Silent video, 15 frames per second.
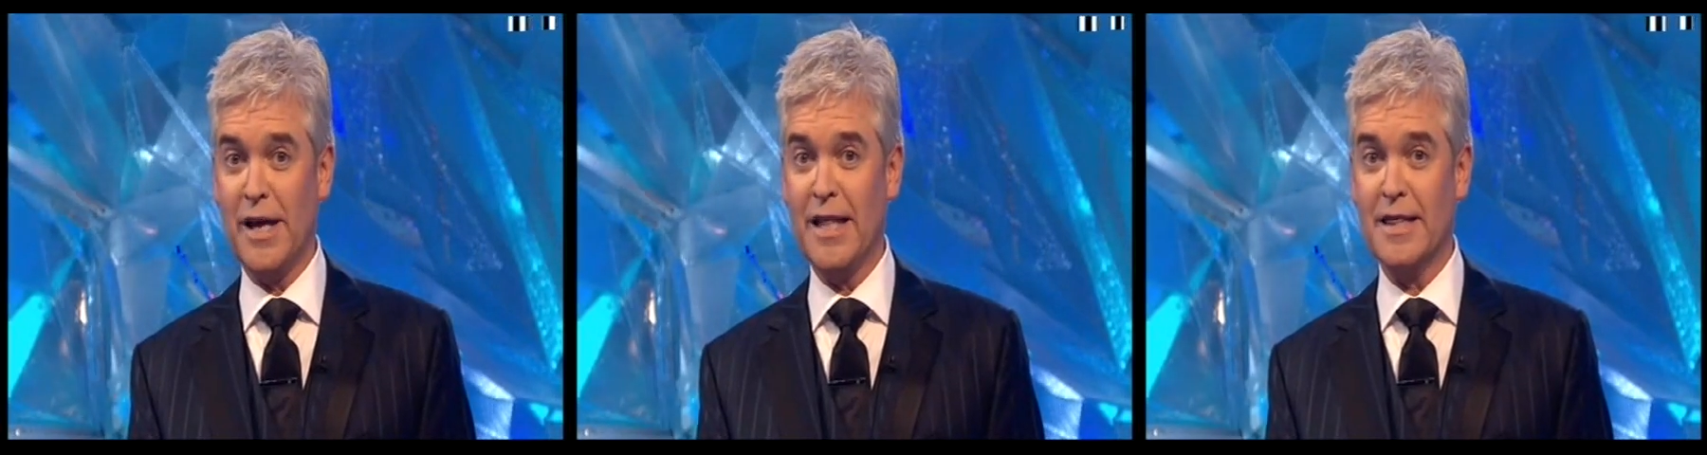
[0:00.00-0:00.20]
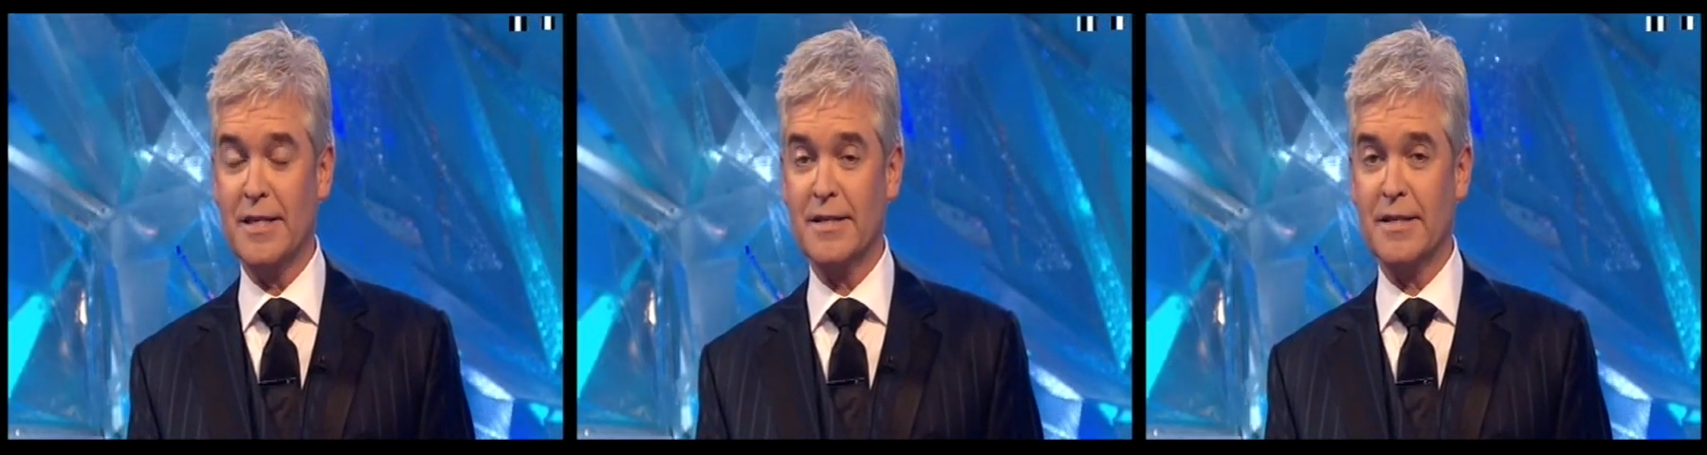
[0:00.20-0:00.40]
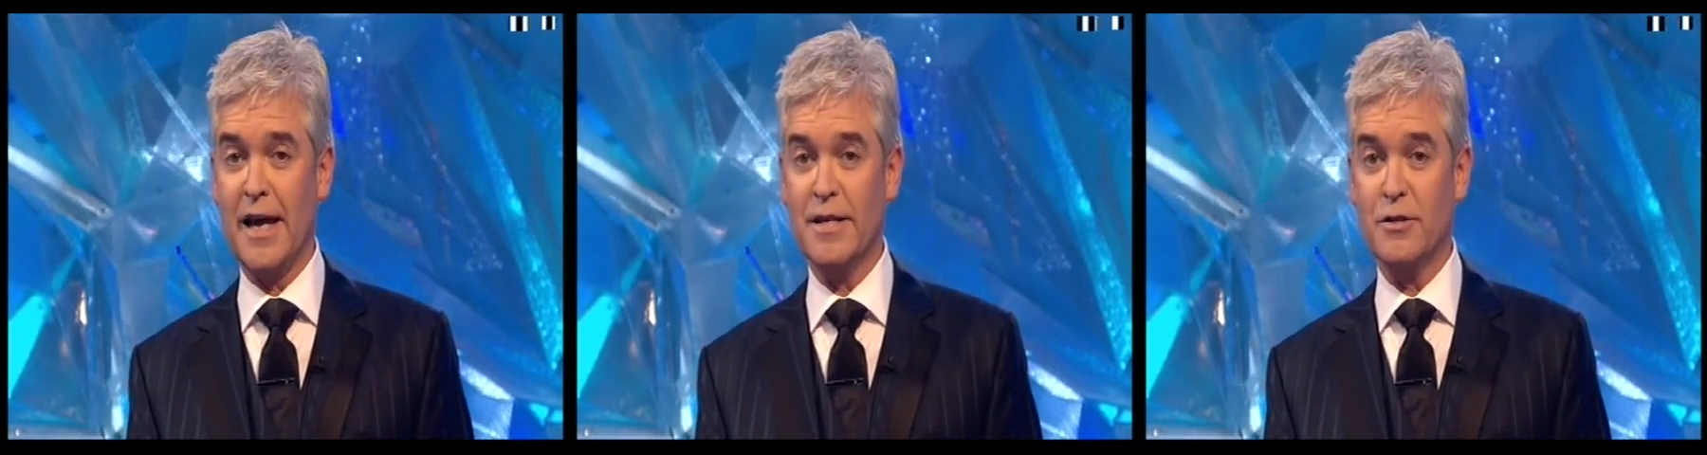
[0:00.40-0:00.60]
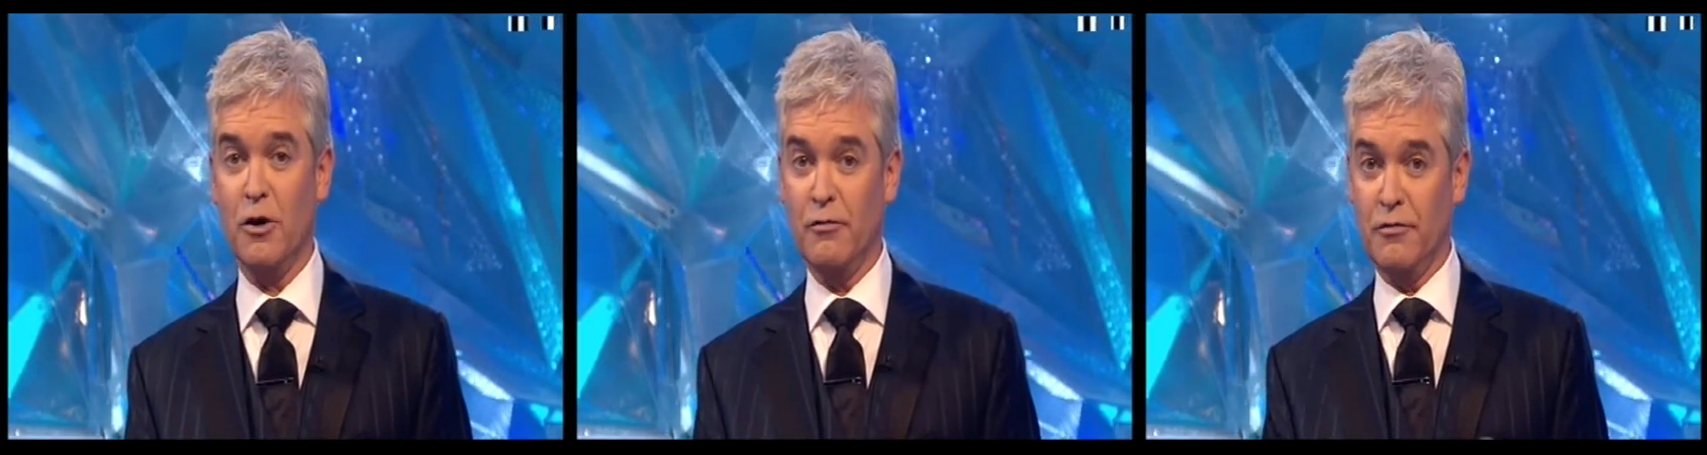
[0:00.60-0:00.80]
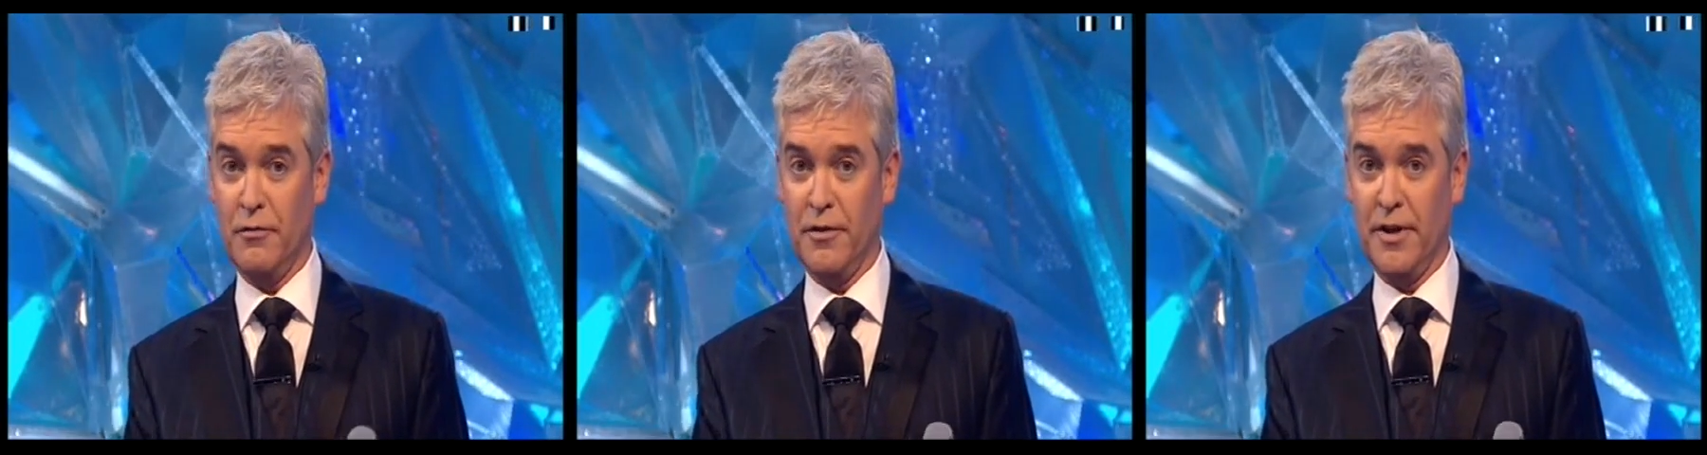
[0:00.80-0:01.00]
in the
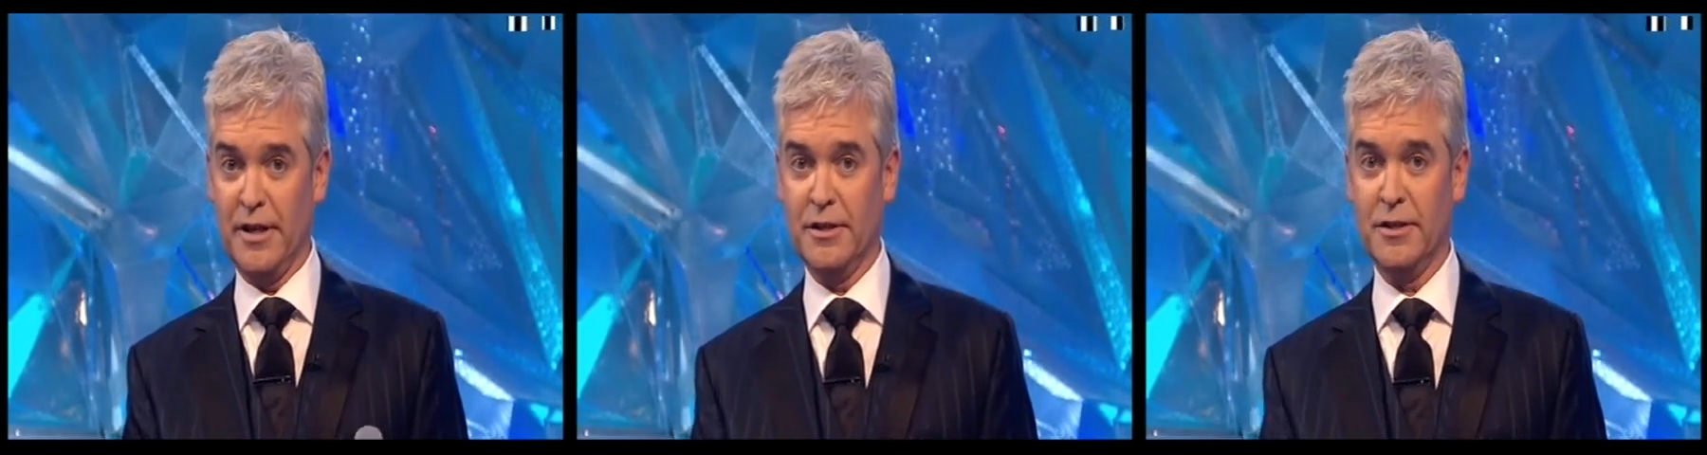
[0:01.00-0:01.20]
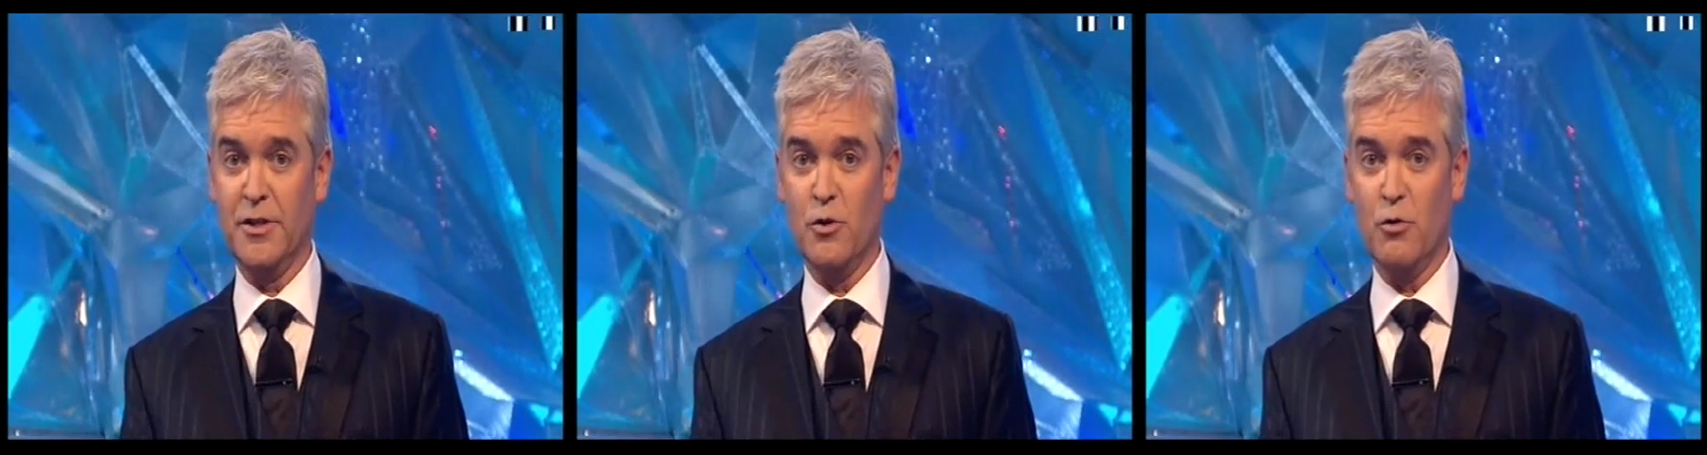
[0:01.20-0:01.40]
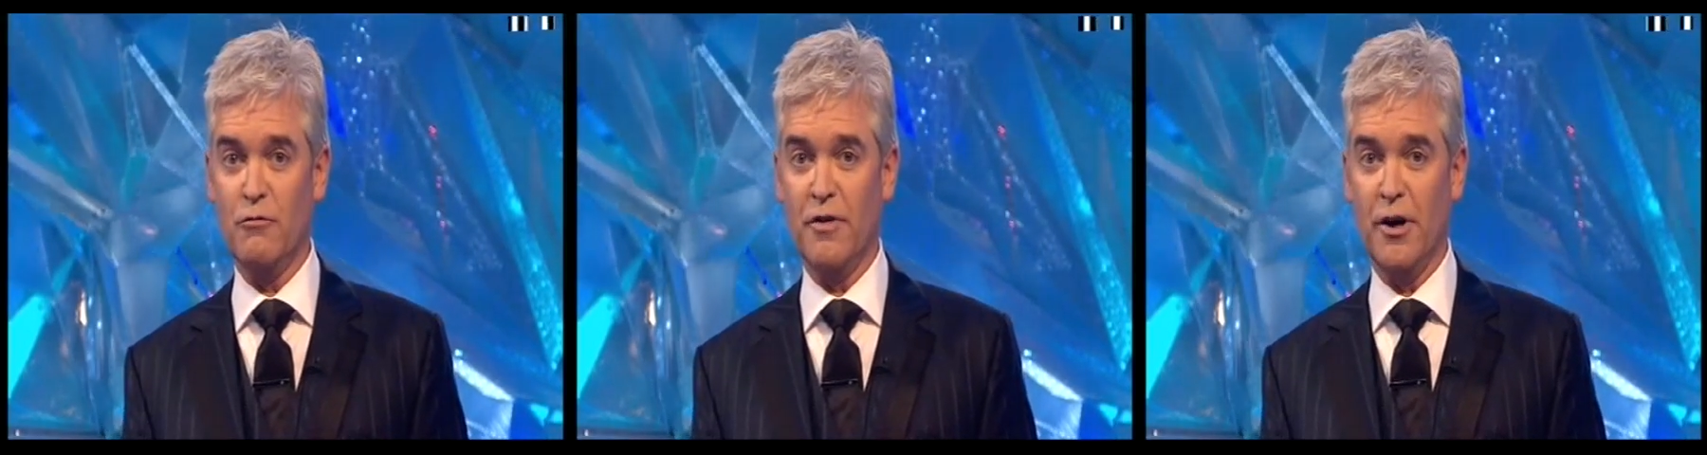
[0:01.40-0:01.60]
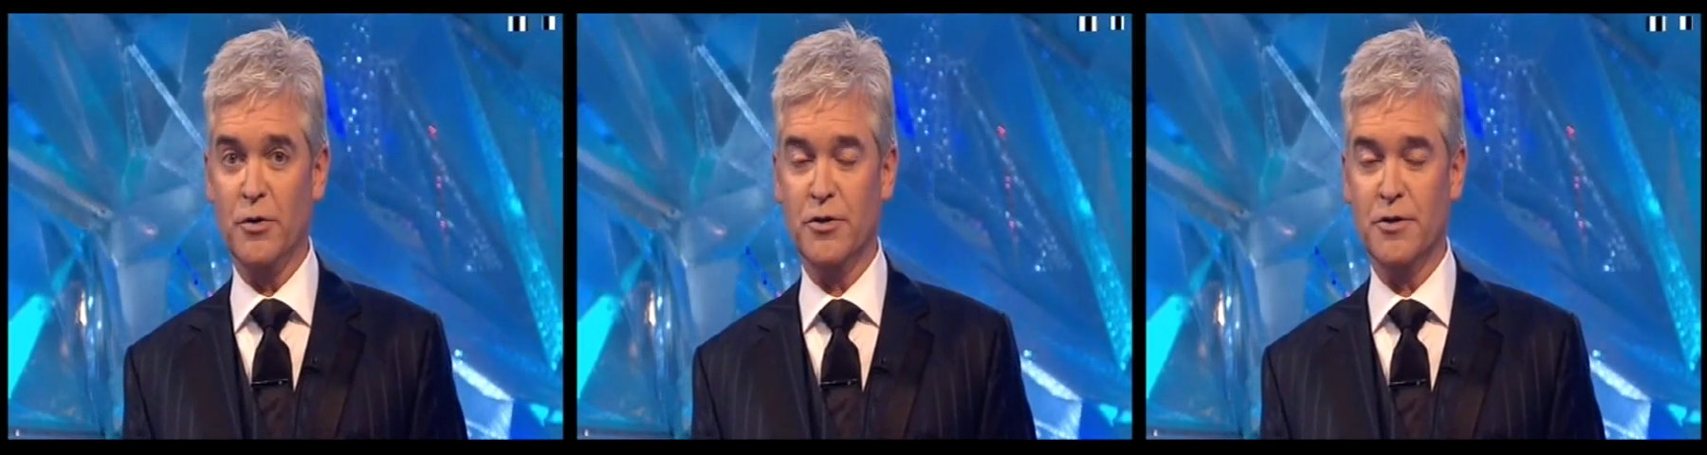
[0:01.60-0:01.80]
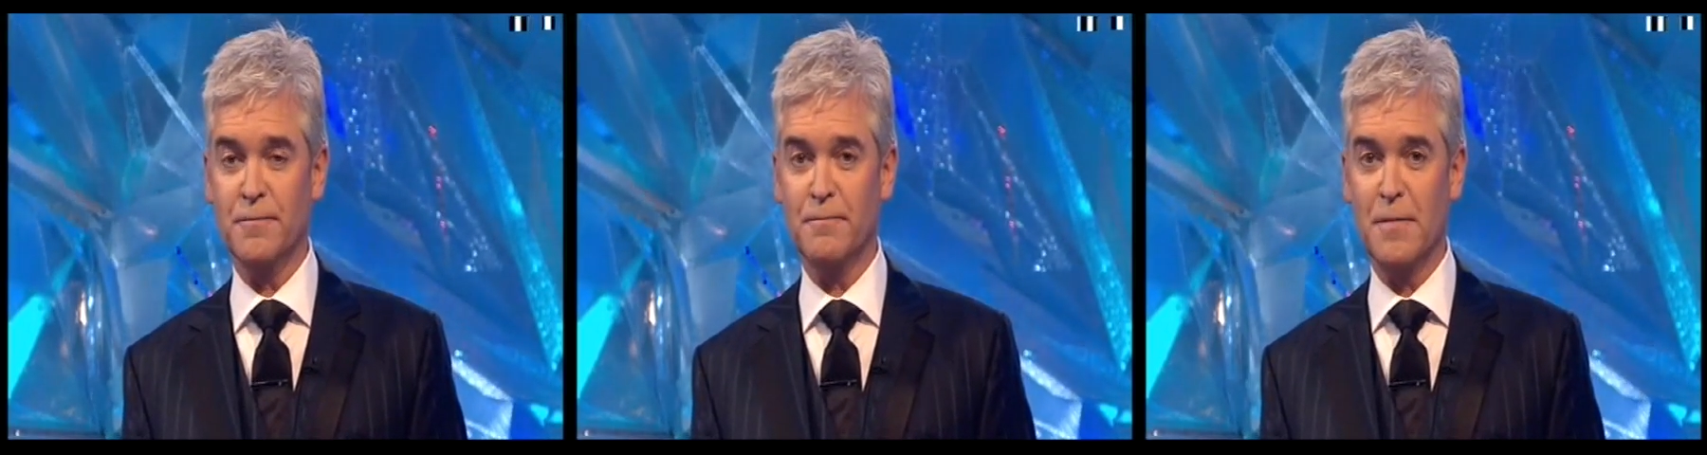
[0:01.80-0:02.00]
skate-off, thanks to your
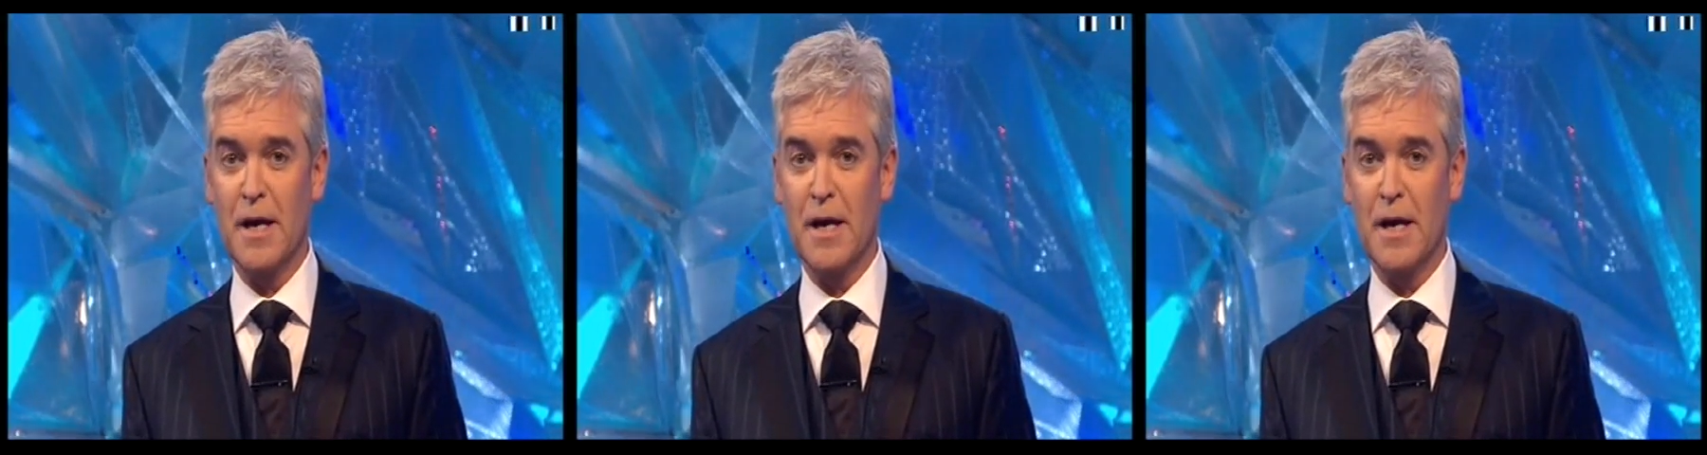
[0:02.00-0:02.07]
votes.